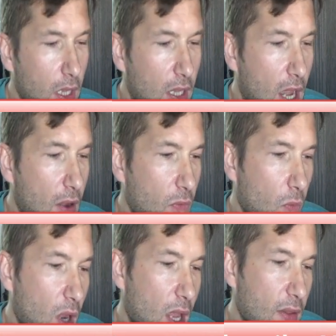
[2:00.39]
down
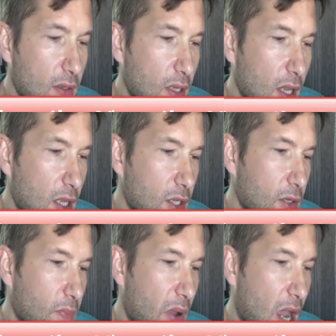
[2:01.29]
where the
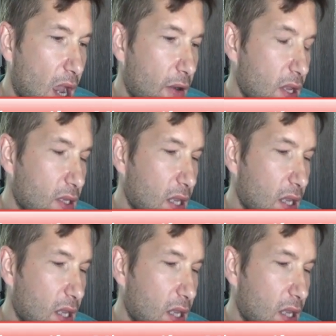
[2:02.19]
search bar is